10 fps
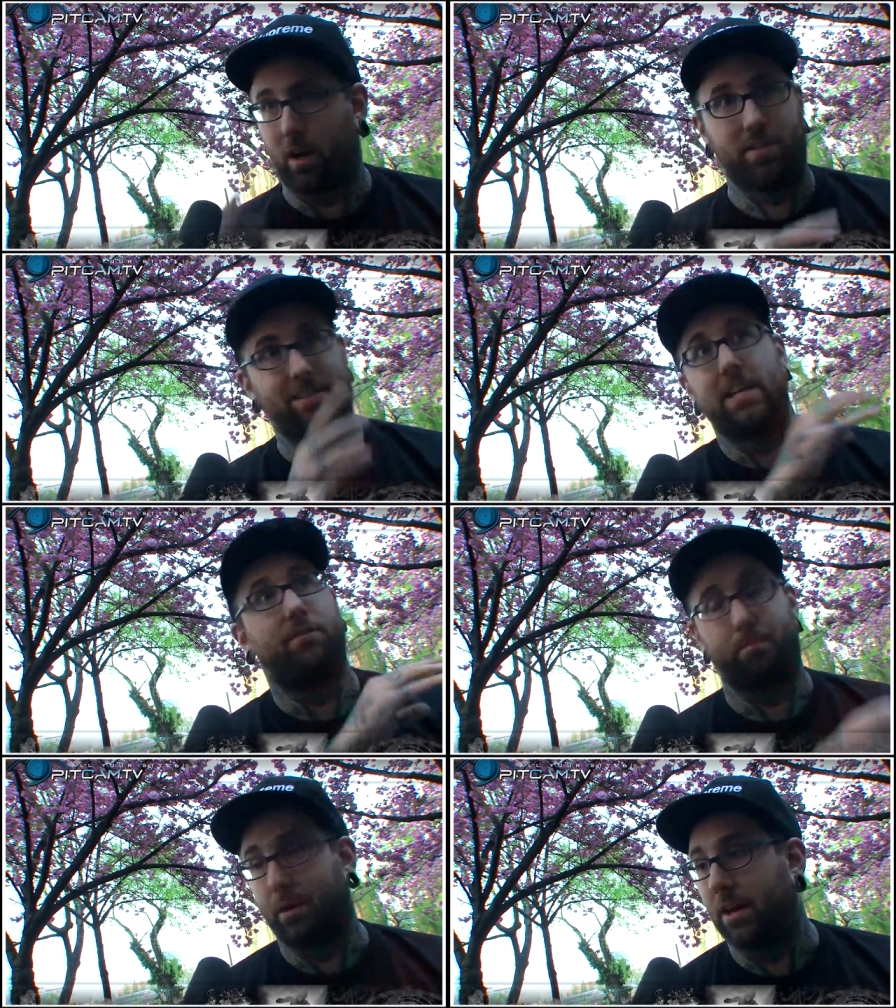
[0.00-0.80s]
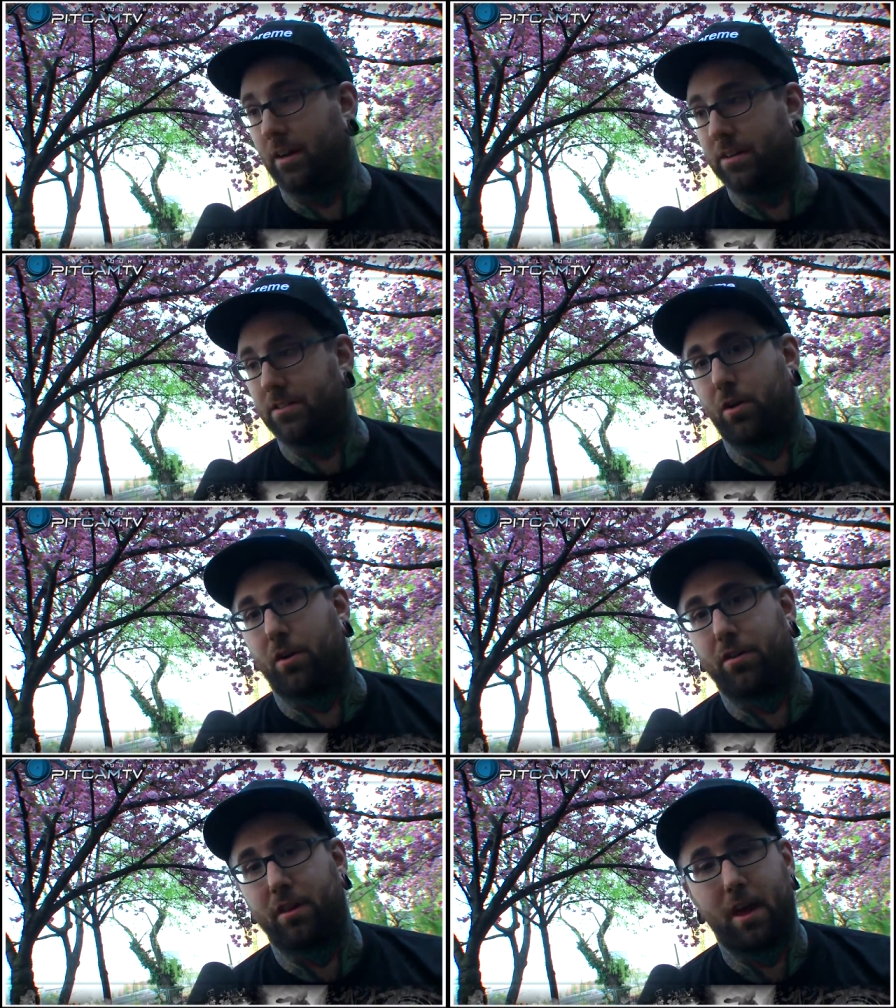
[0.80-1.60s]
us even being on this
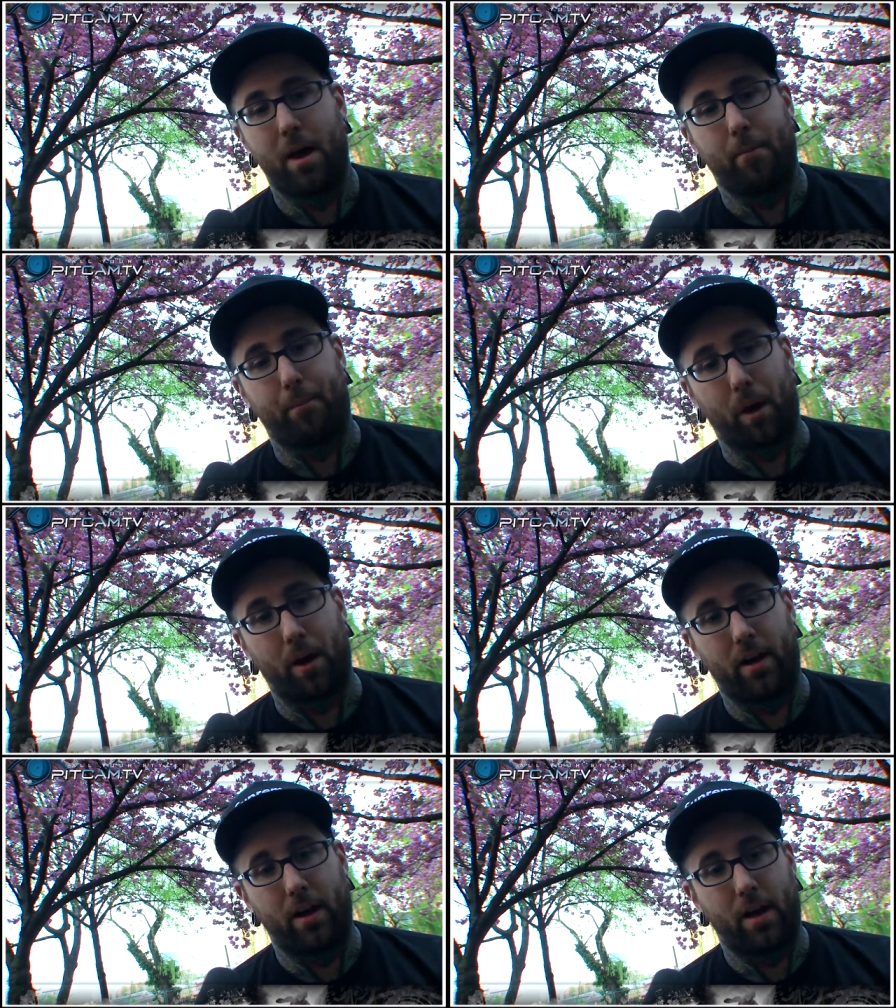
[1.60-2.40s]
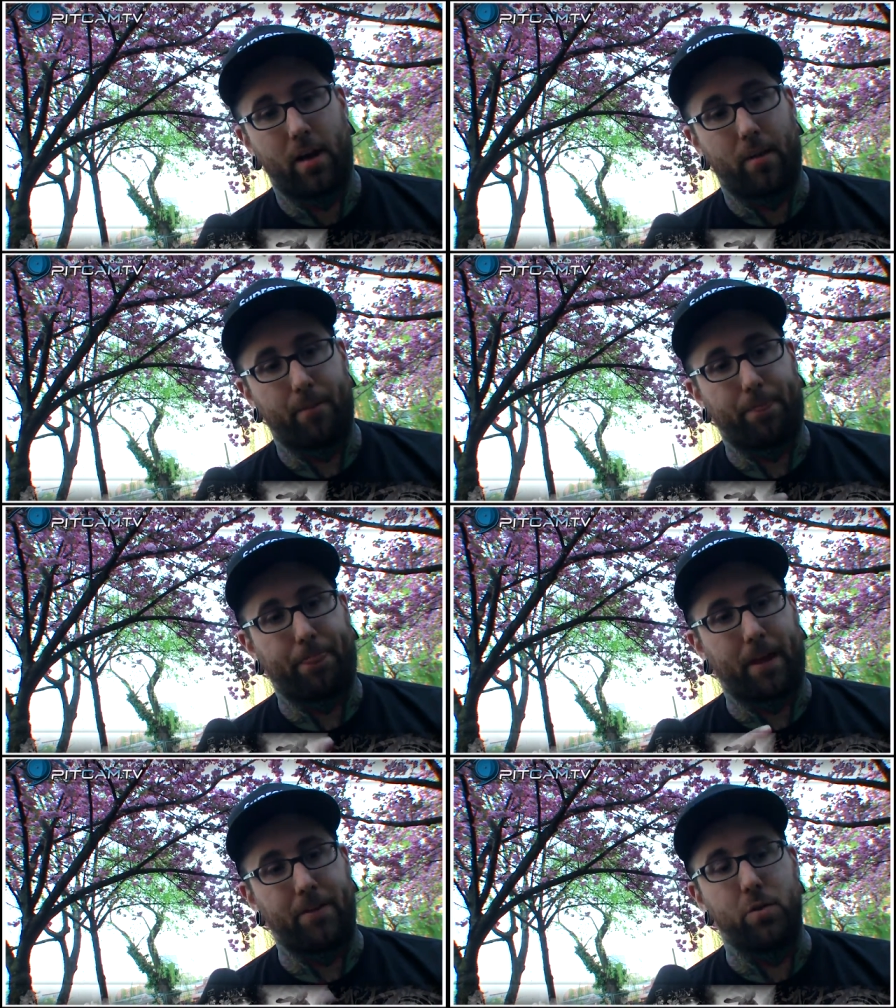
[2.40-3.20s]
earth. But
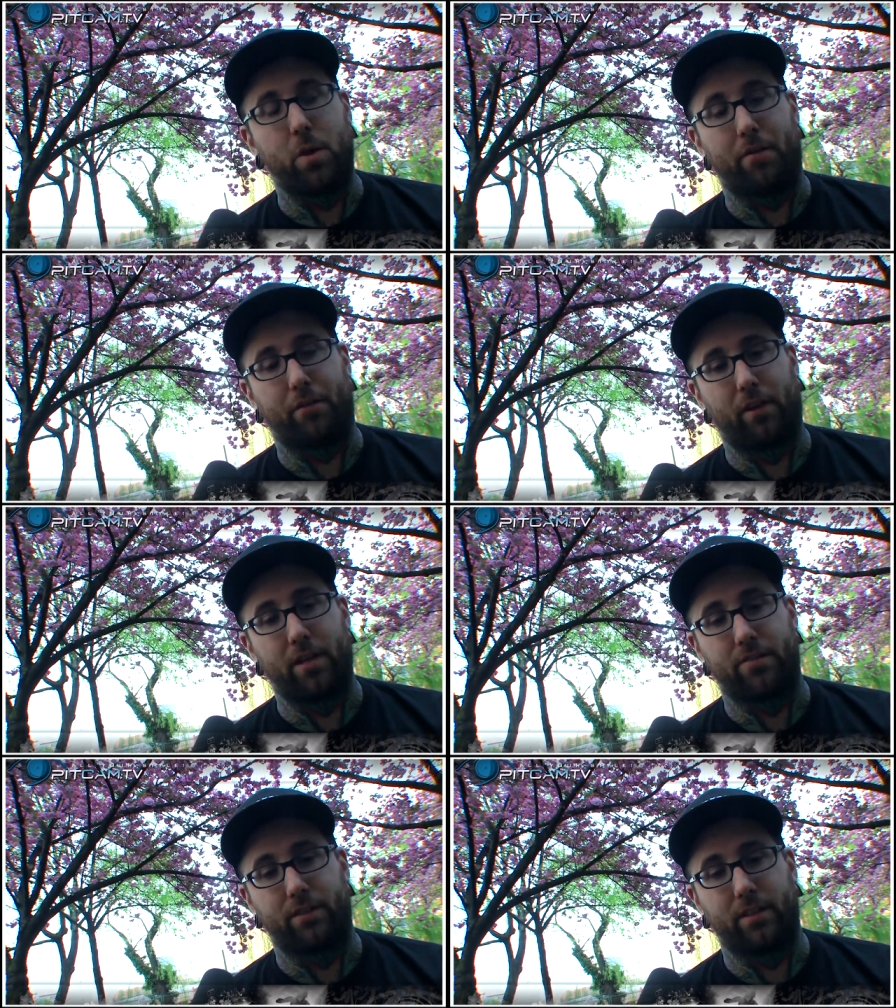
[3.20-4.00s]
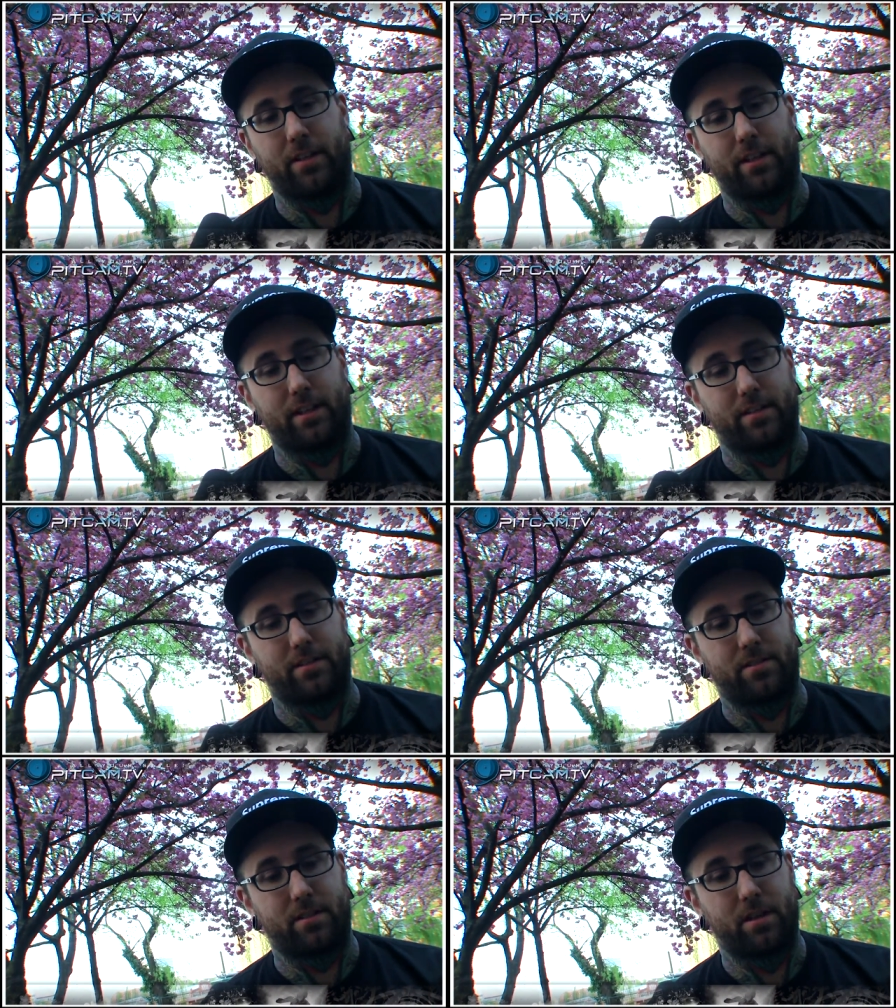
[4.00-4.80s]
I do have a philosophy that
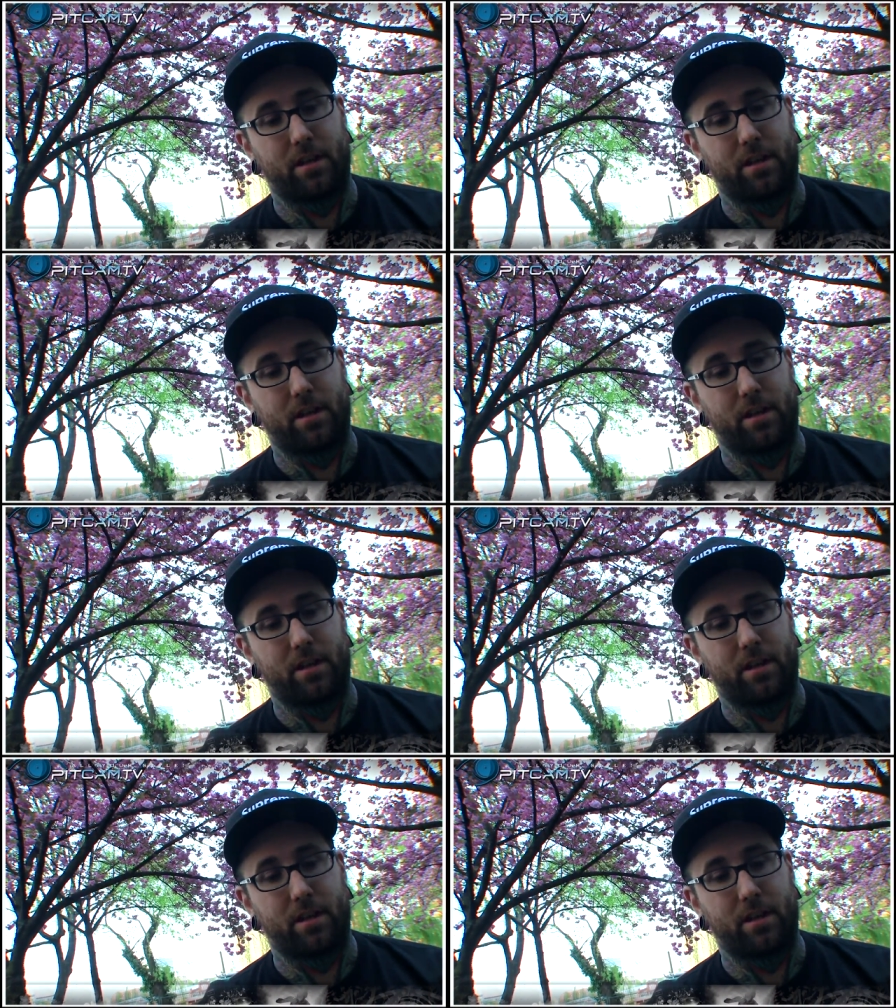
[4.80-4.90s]
is,